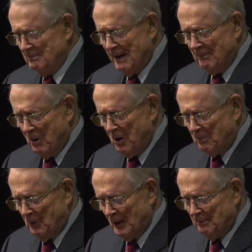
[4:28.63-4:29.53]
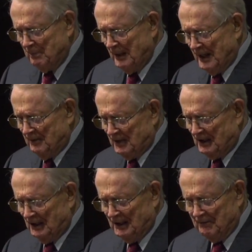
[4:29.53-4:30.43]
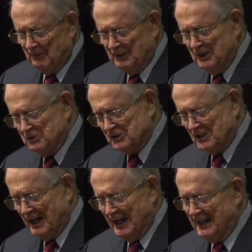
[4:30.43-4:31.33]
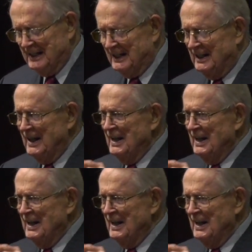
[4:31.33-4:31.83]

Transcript: my ballpoint pen the cliff on each side and